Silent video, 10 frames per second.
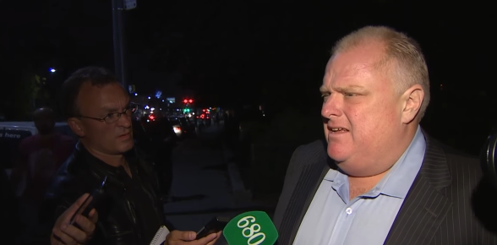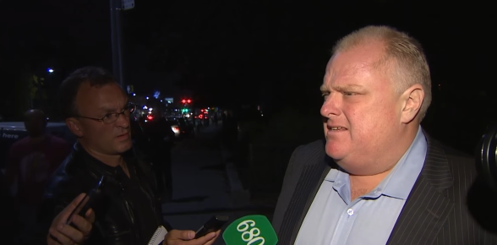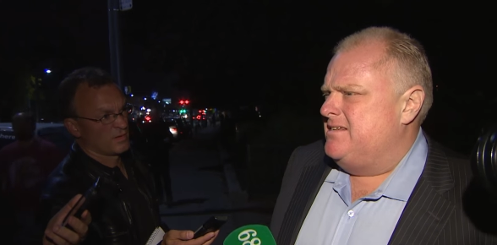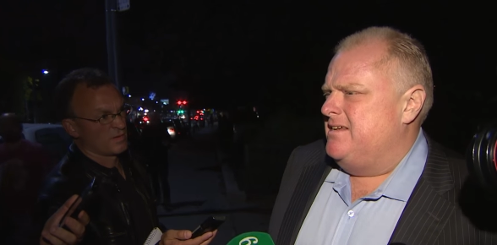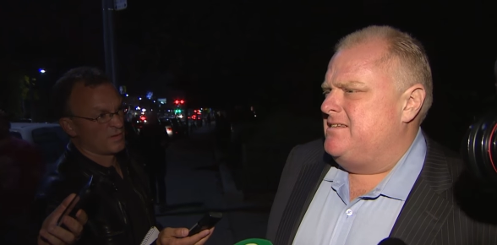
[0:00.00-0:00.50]

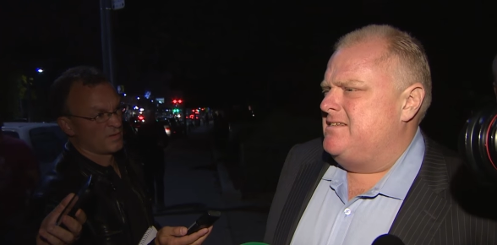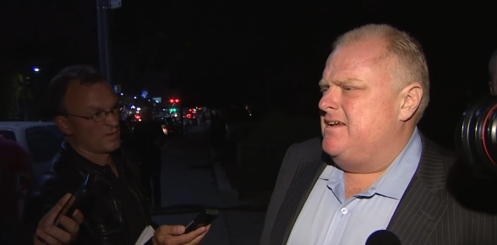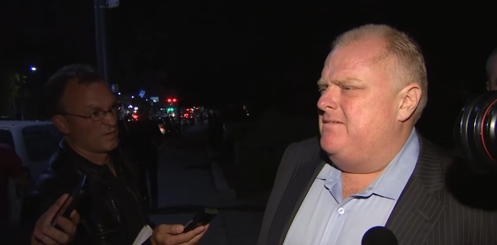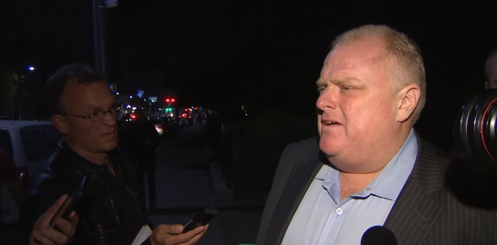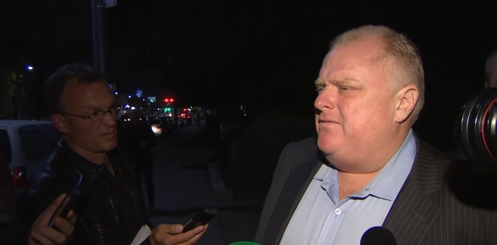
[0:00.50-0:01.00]
Speaker 1: It's, it's, uh,
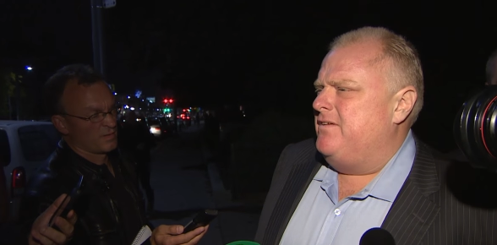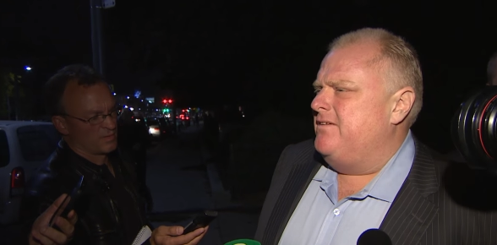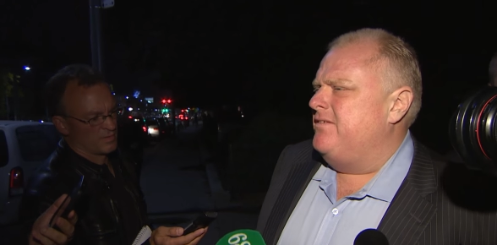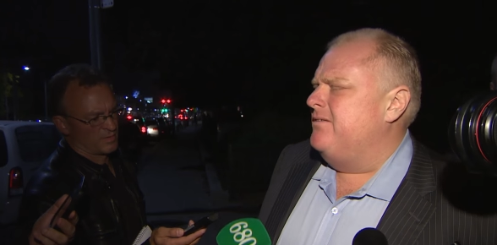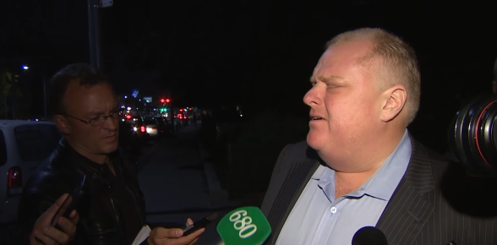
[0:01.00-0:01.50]
I'm not feeling
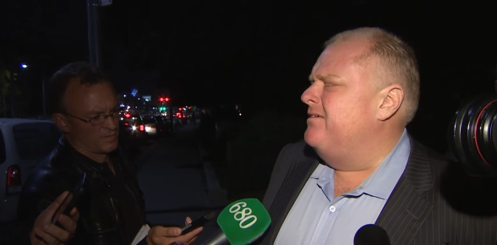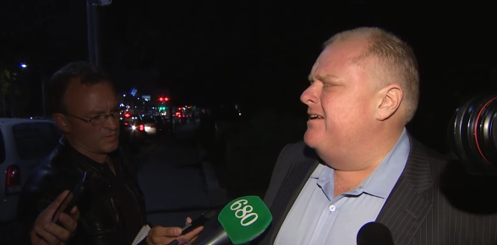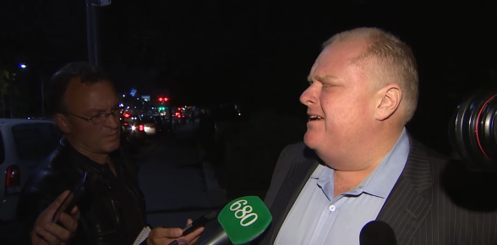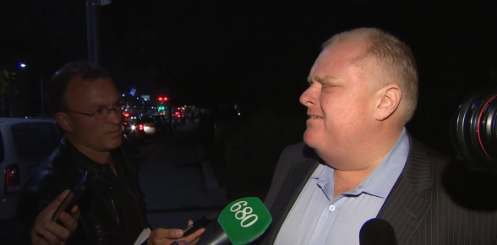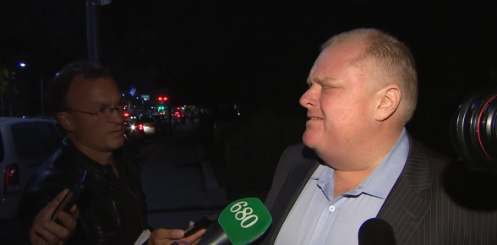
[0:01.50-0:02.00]
very well right
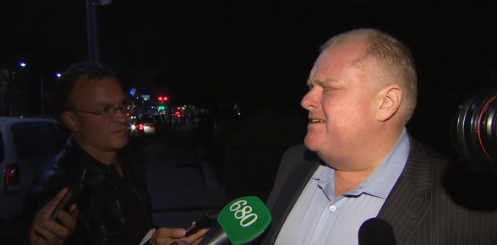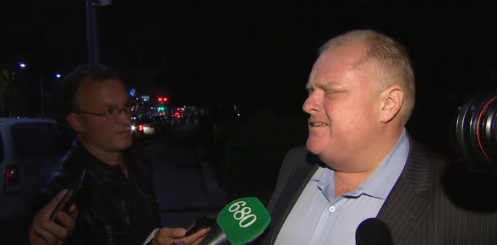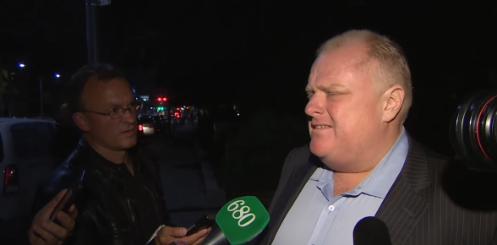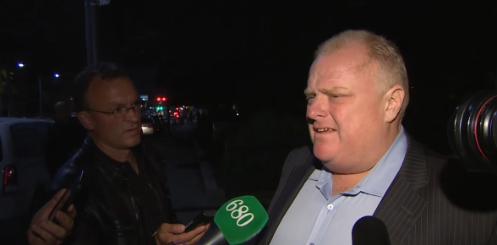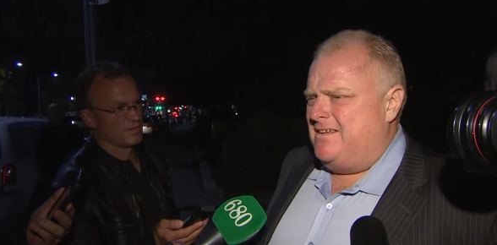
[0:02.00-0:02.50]
now. It's because
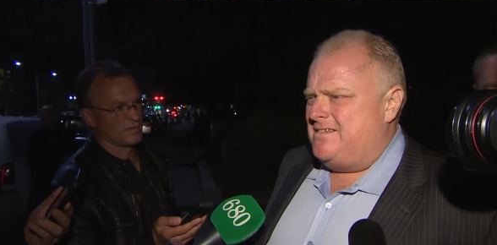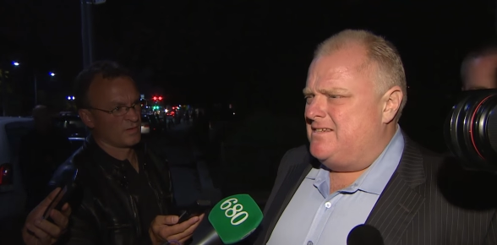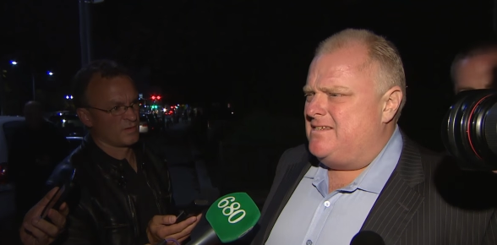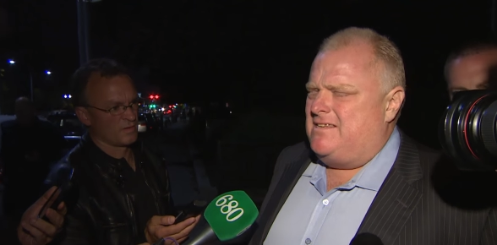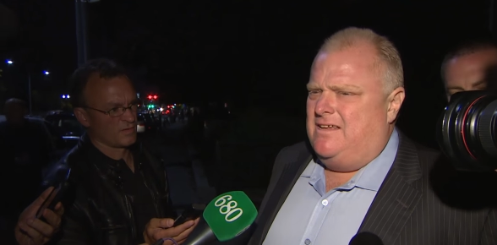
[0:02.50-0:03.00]
of that. It's
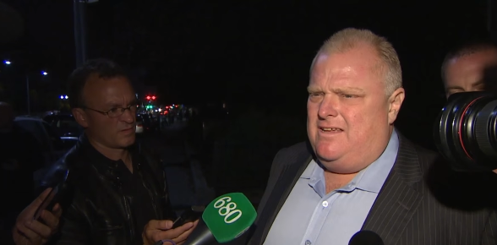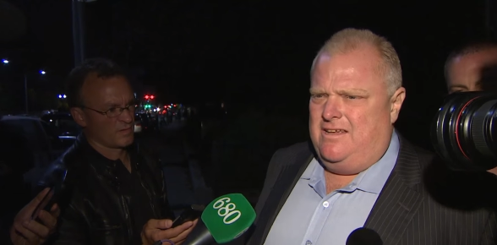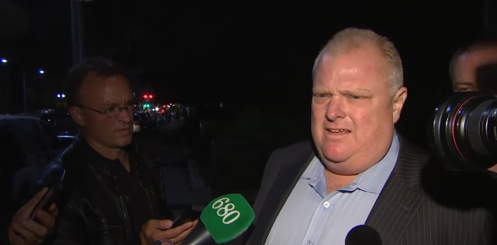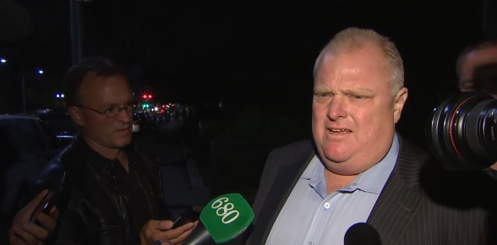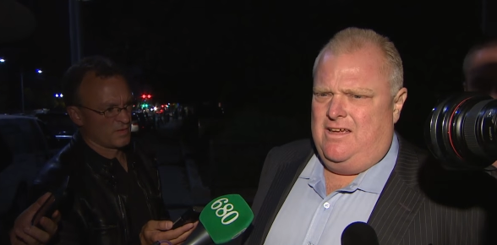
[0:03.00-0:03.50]
just
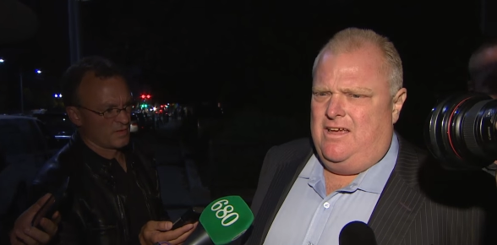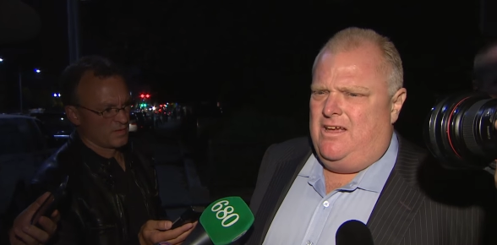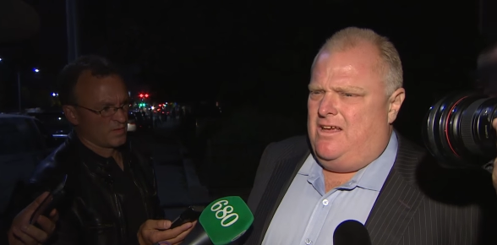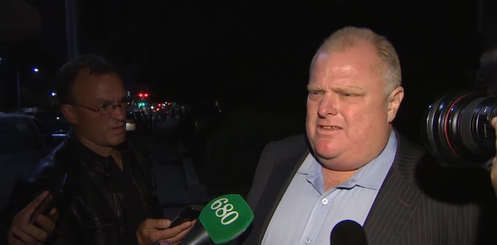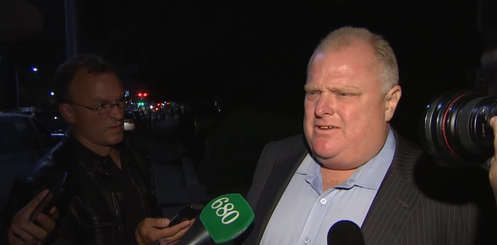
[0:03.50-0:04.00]

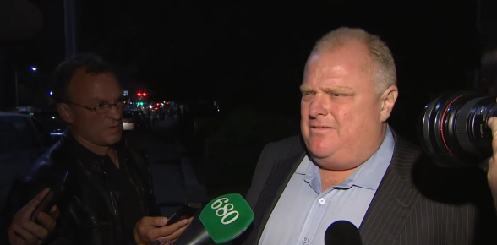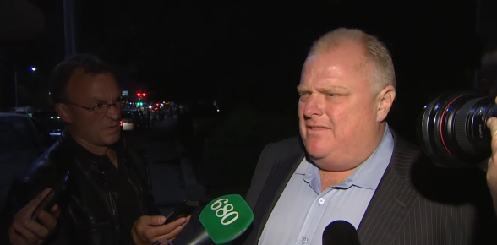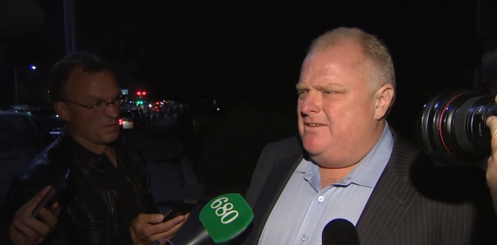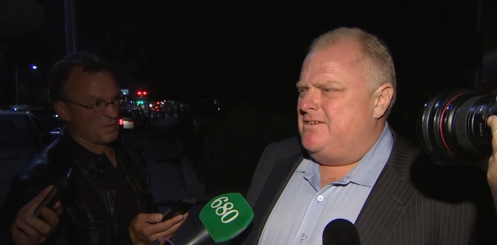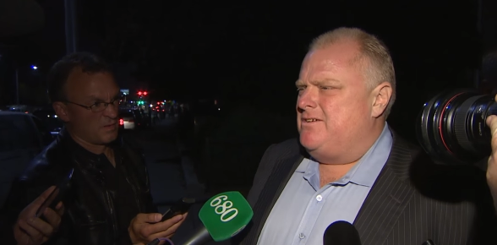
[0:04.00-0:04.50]
so I'd
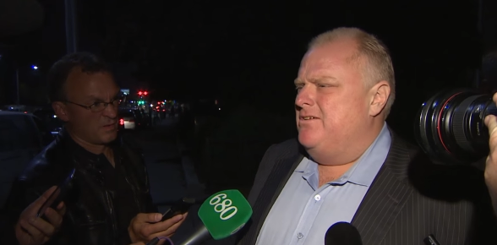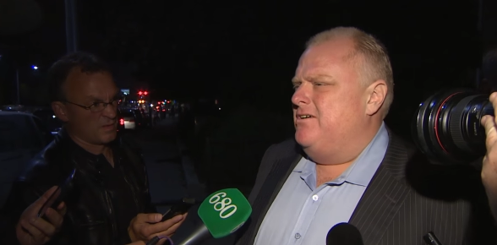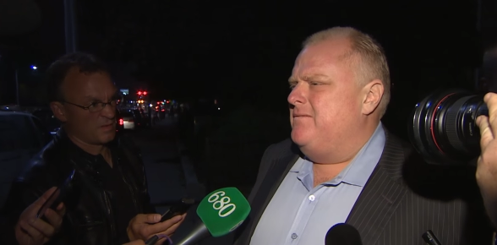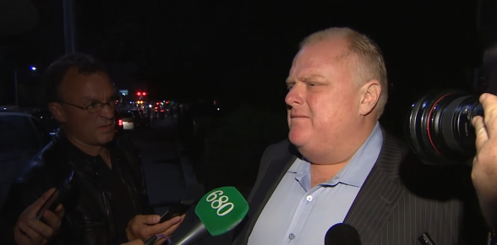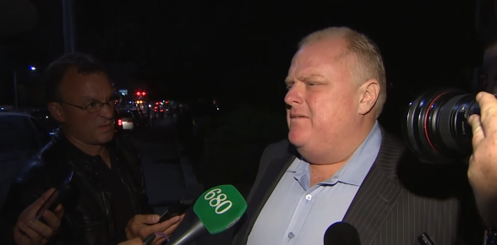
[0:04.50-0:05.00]
rather just go
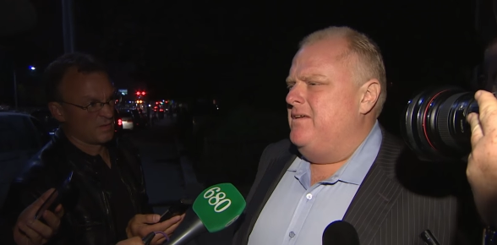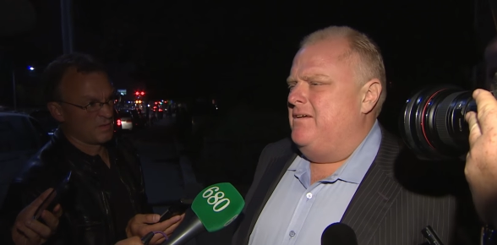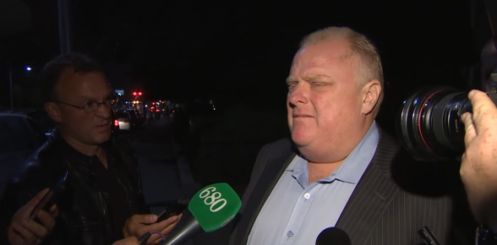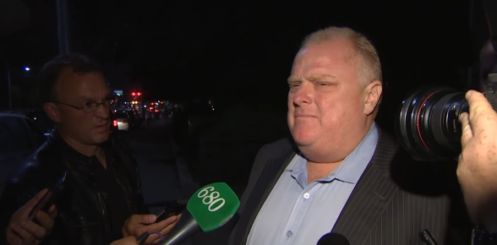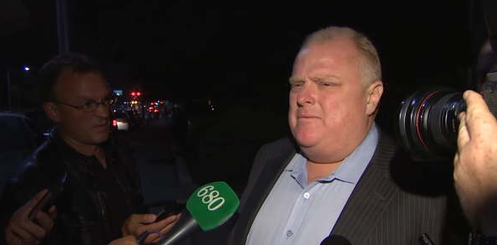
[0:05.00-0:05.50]
home. I'm,
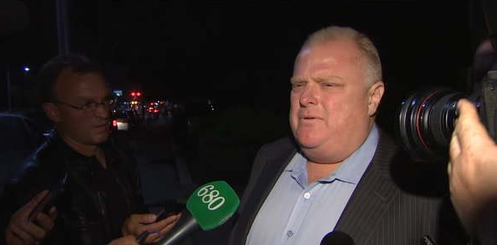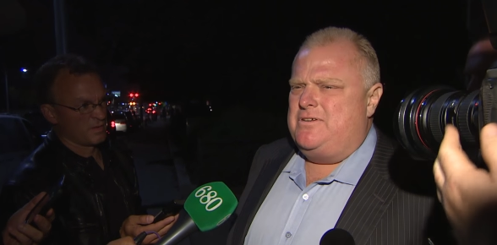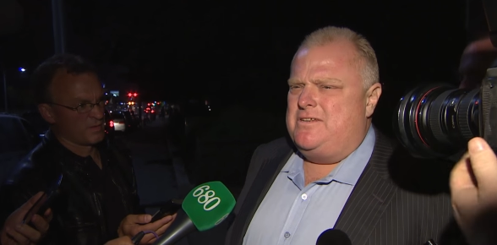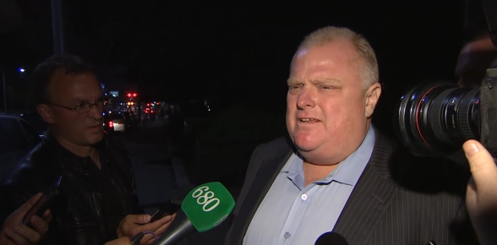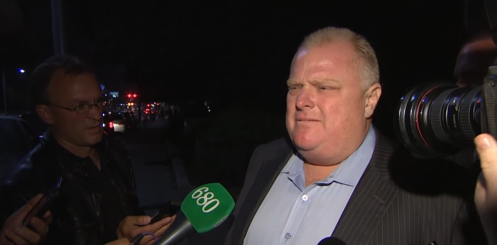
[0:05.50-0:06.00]
I might be
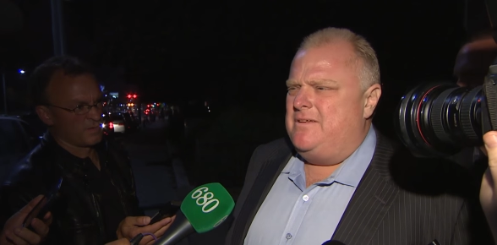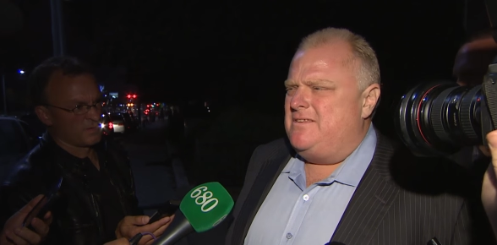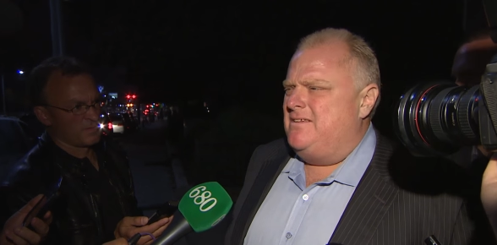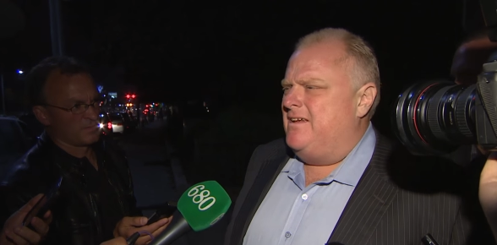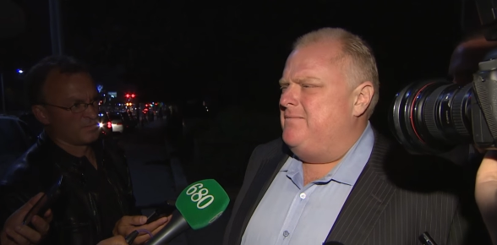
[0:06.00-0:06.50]
pushing a little bit
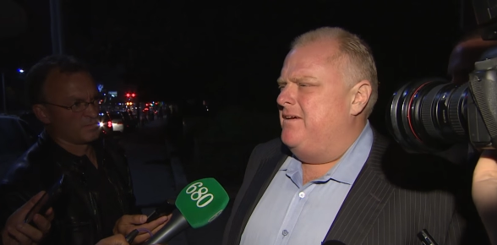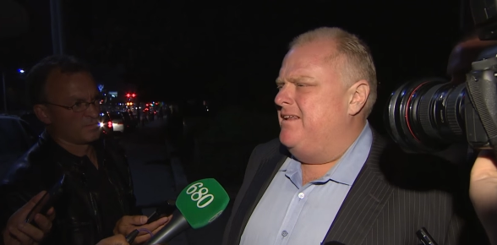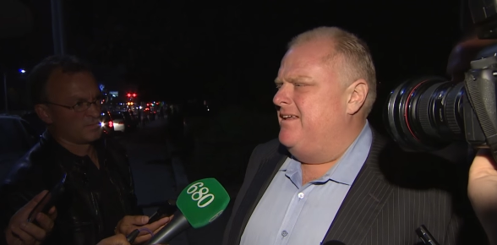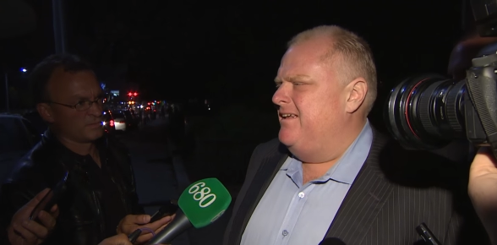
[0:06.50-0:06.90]
tonight, but.